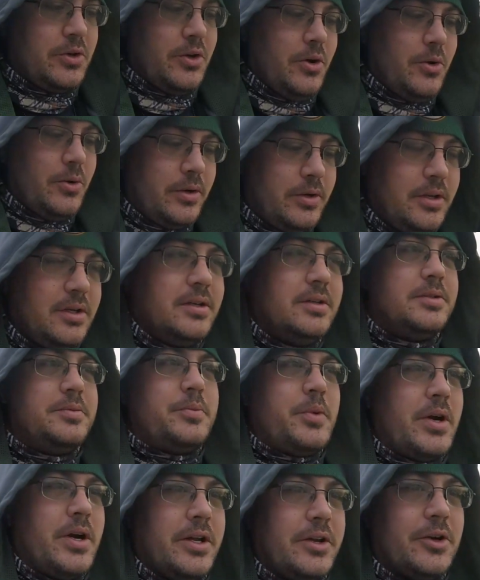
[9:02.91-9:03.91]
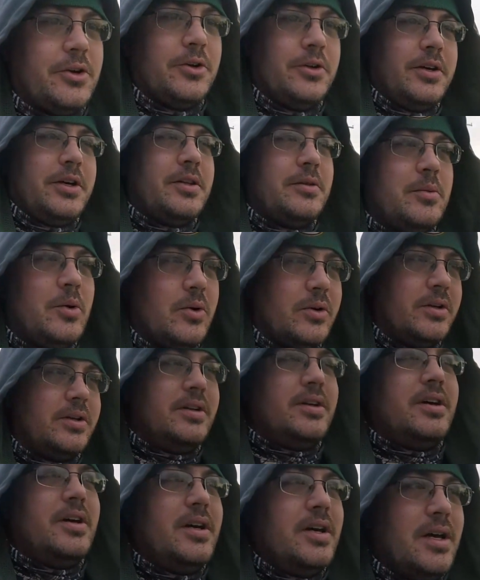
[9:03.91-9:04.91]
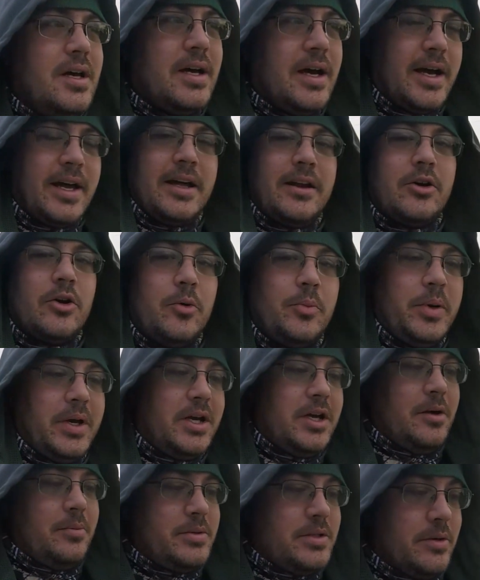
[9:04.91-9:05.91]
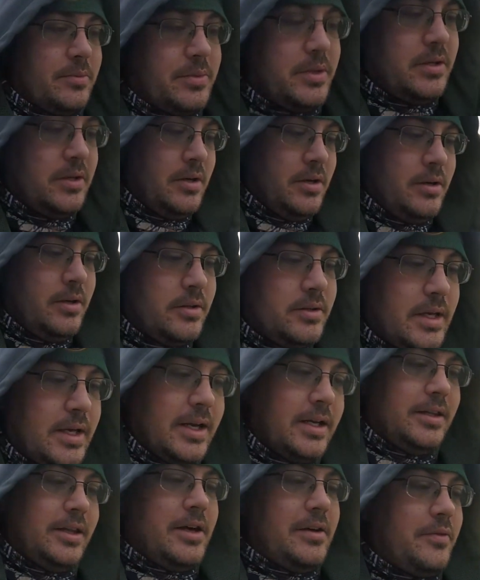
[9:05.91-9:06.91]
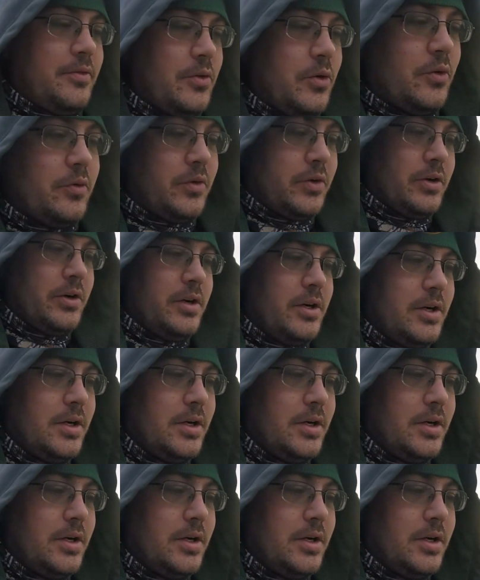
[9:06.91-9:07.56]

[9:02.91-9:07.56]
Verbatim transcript: going, it's bright and early in the morning, I gotta go pick up something that I left over